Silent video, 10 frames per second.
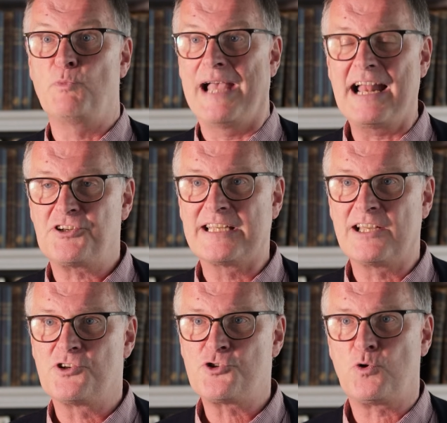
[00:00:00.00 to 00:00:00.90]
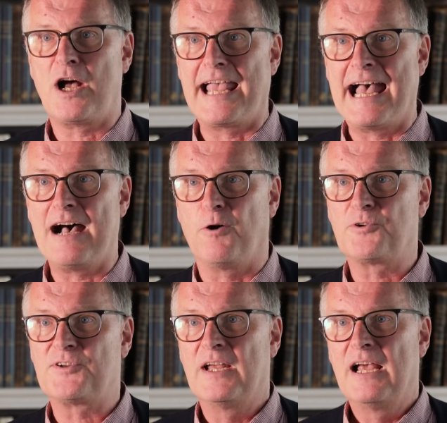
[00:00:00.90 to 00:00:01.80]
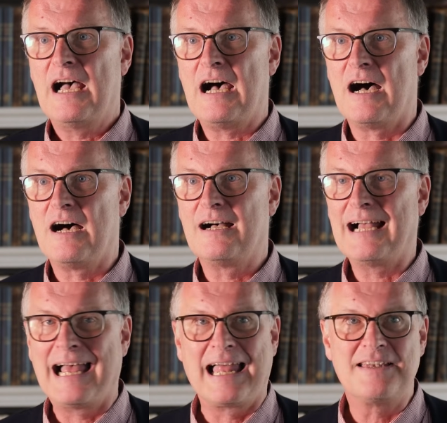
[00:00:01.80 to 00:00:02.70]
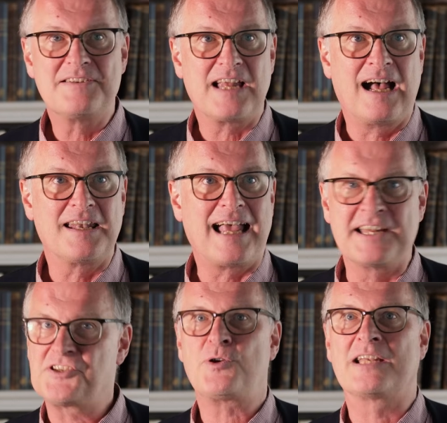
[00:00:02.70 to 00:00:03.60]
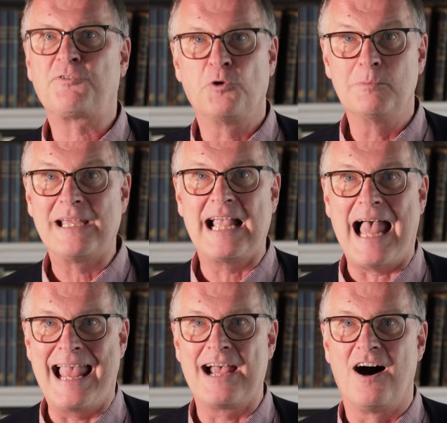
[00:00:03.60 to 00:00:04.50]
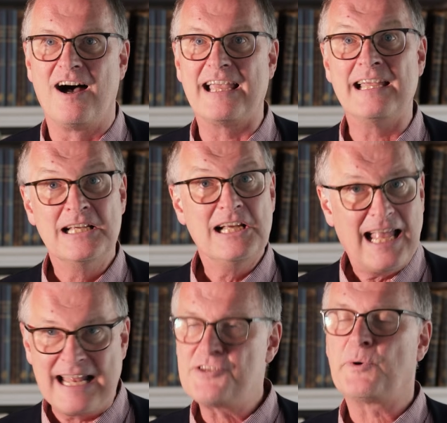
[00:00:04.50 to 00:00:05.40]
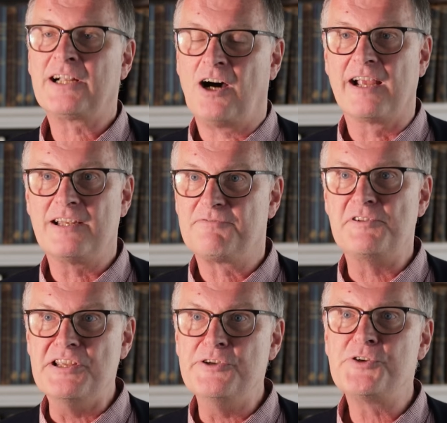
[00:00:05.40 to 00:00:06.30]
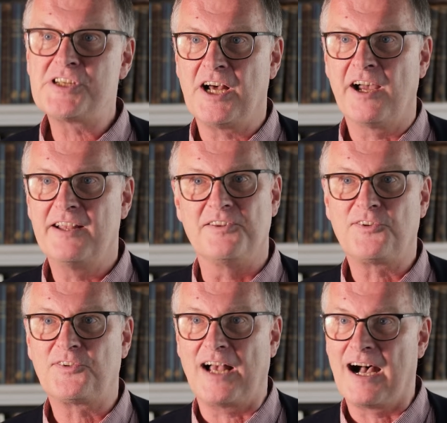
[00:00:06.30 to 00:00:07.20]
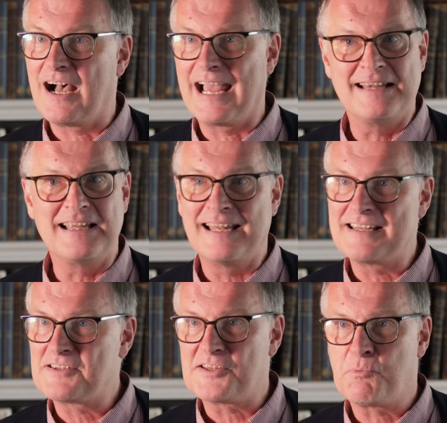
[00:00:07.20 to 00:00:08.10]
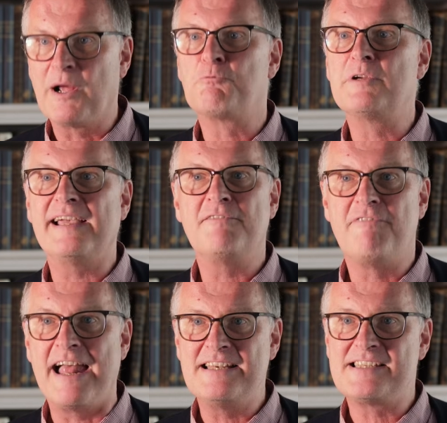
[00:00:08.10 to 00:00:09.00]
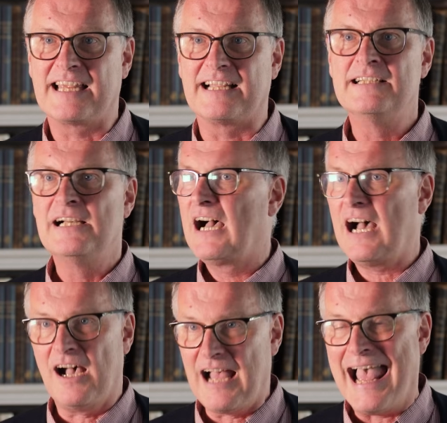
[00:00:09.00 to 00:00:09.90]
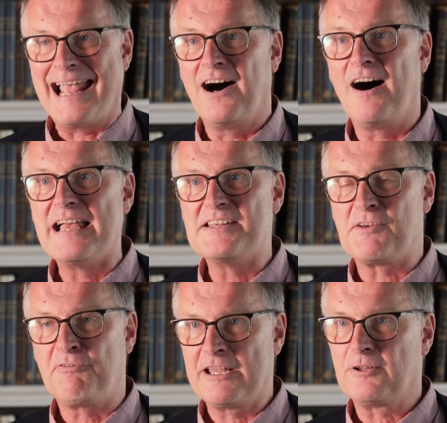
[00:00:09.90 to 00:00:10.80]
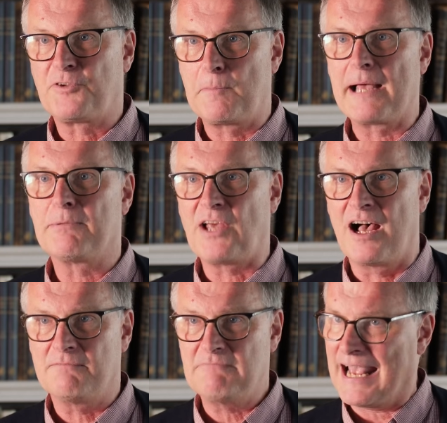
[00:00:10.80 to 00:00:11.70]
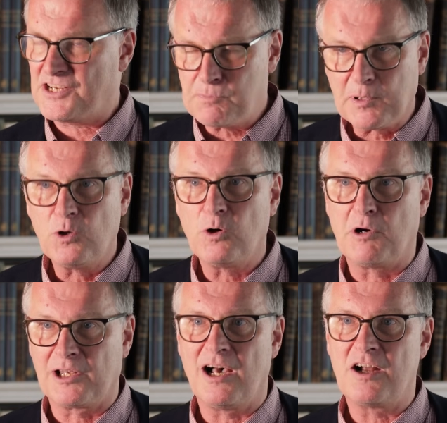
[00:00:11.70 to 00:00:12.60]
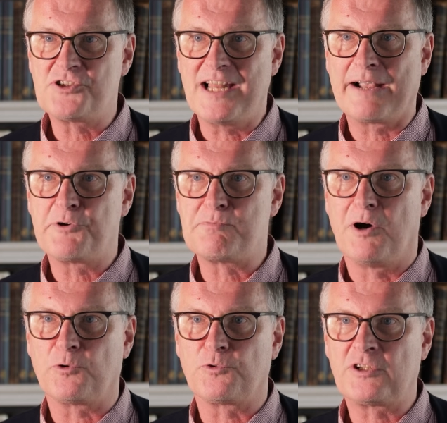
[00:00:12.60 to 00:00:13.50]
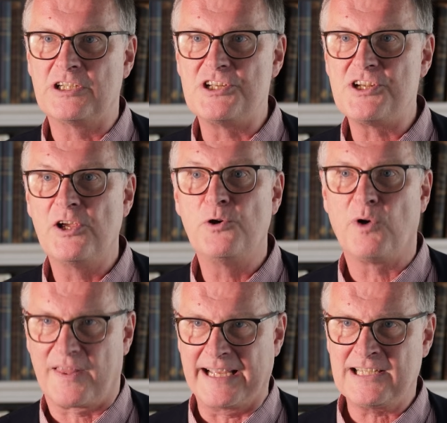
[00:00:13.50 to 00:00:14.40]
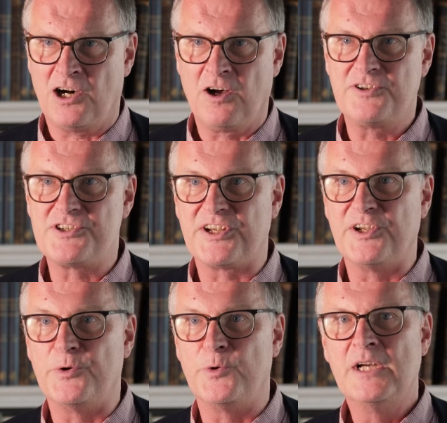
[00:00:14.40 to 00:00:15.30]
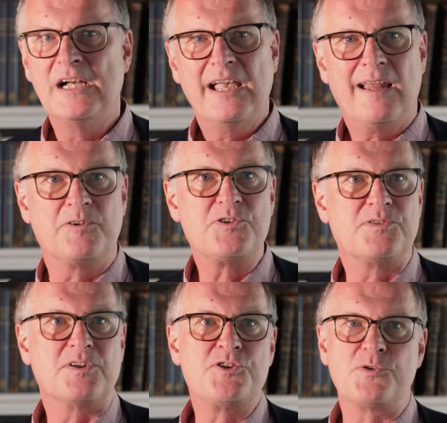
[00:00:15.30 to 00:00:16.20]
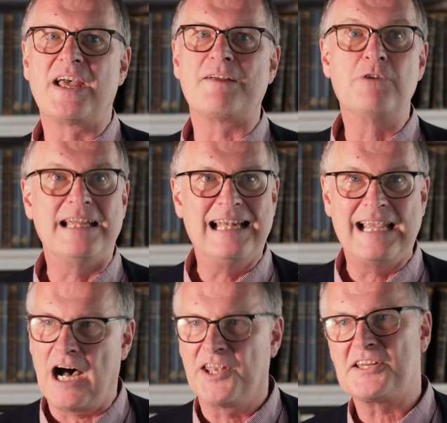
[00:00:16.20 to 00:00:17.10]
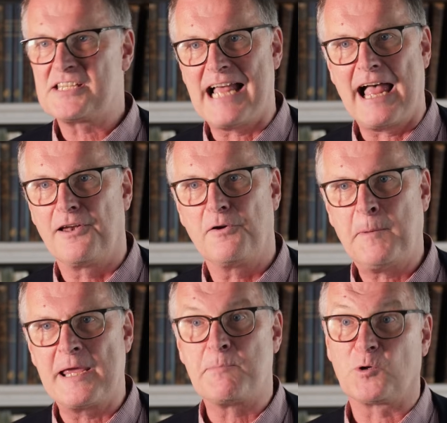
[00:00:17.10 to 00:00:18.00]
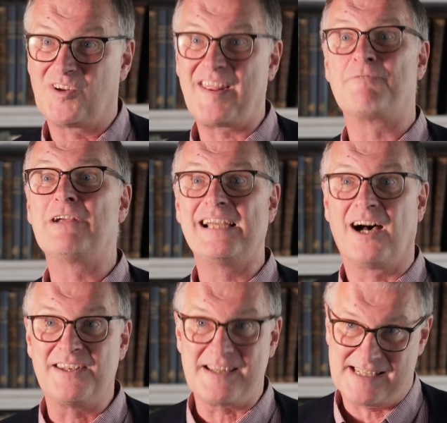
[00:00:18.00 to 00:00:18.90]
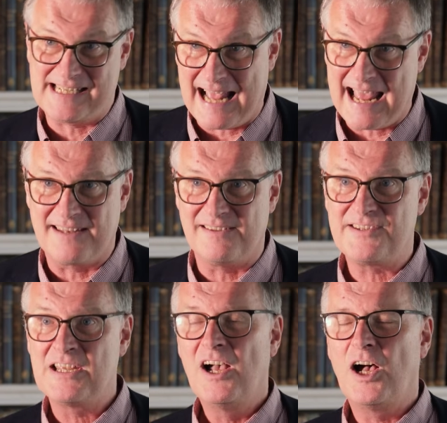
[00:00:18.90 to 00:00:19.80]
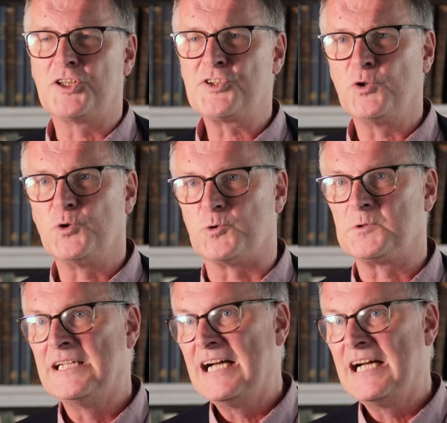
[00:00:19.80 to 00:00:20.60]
actually can try out And it's transforming AI into a kind of new science. We're reinventing AI as a field to be able to explore what large language models can do, what they can't do. You know, do they really understand people? Do they really understand at all?